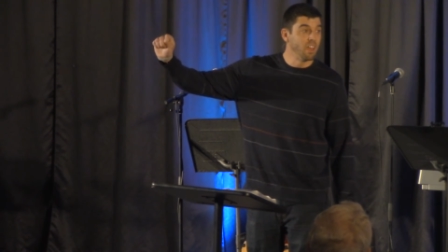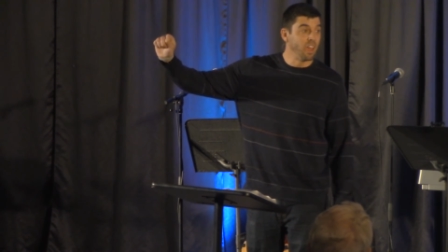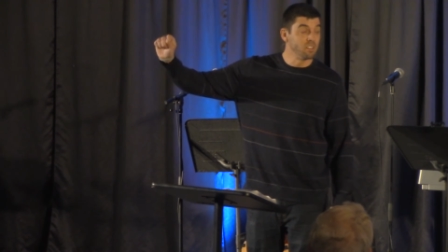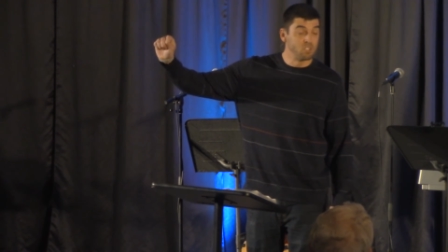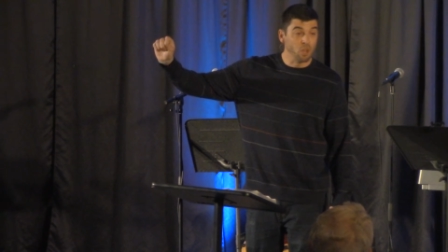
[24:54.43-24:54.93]

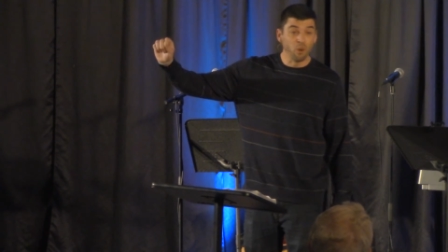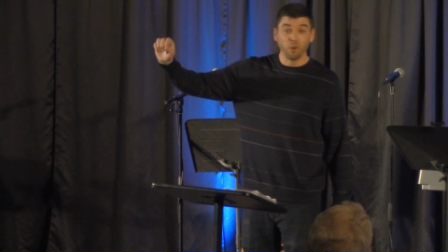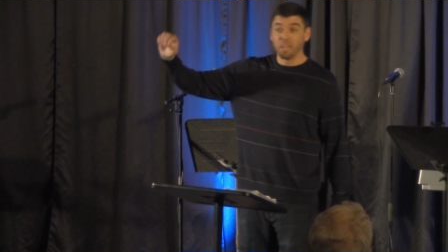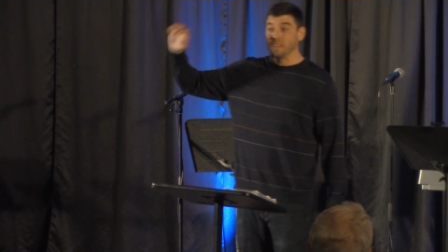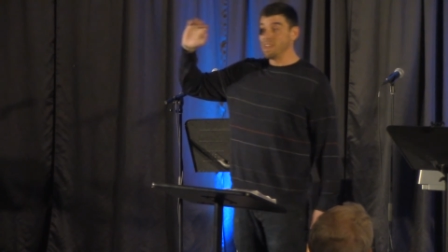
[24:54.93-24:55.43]
And so
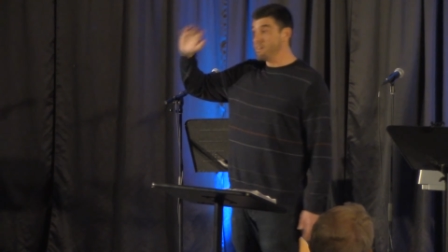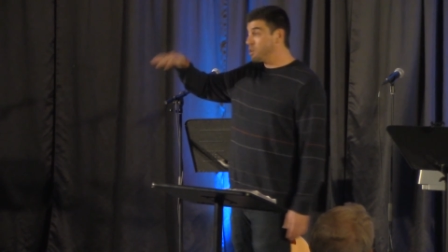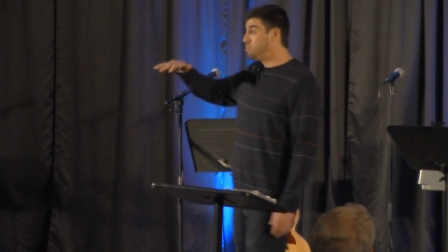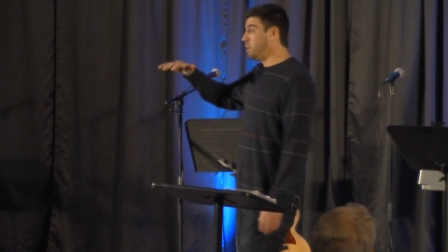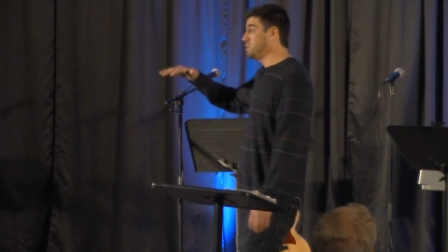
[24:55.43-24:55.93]
he
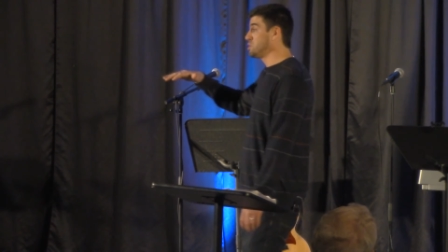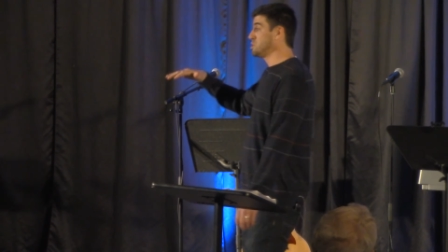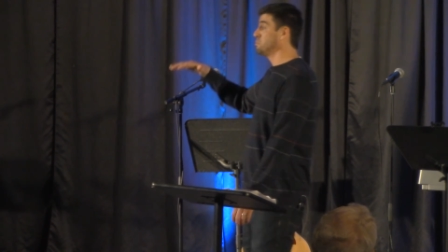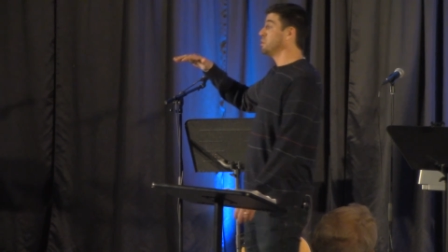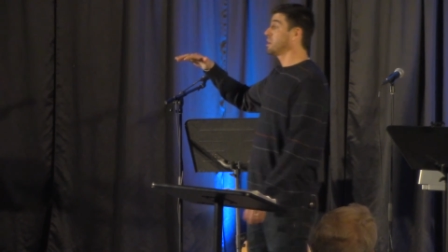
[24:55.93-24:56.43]
never published
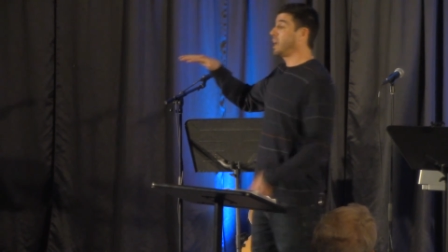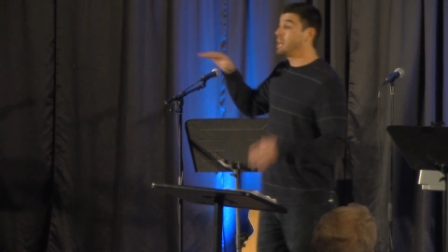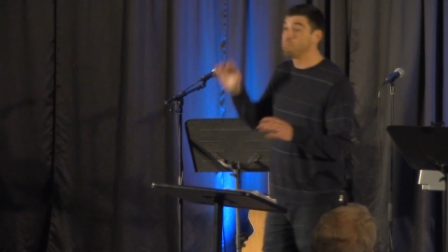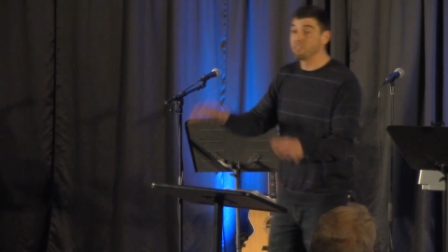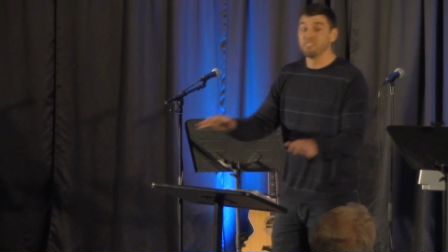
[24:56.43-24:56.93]
a book, and
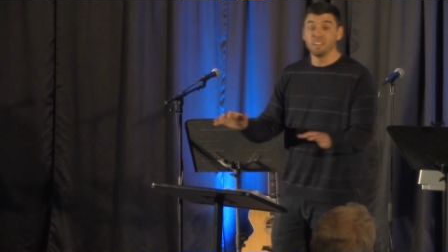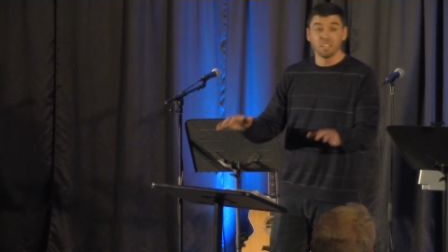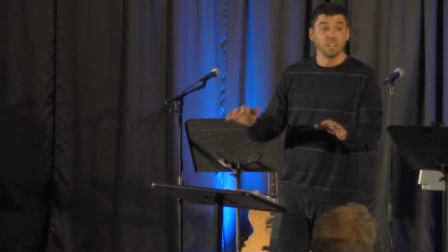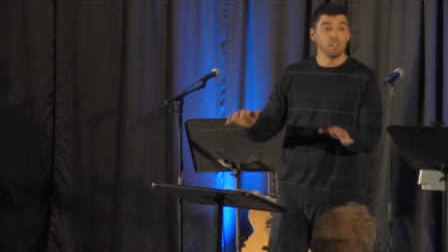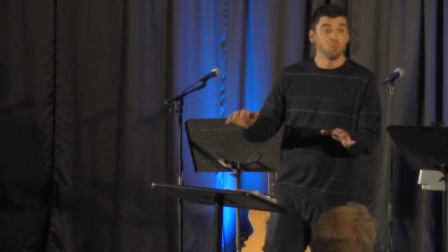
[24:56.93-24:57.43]
he
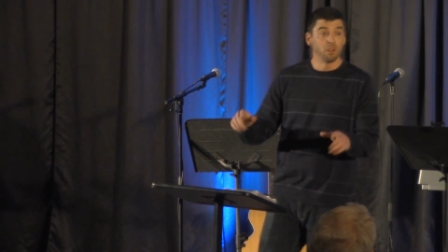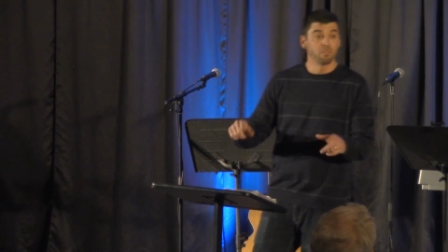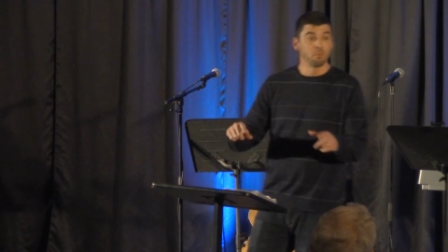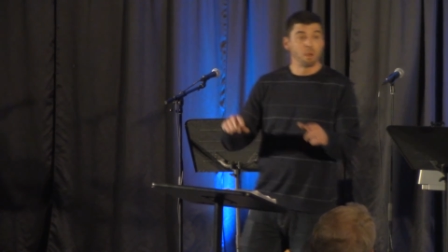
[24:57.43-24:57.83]
prevented anyone from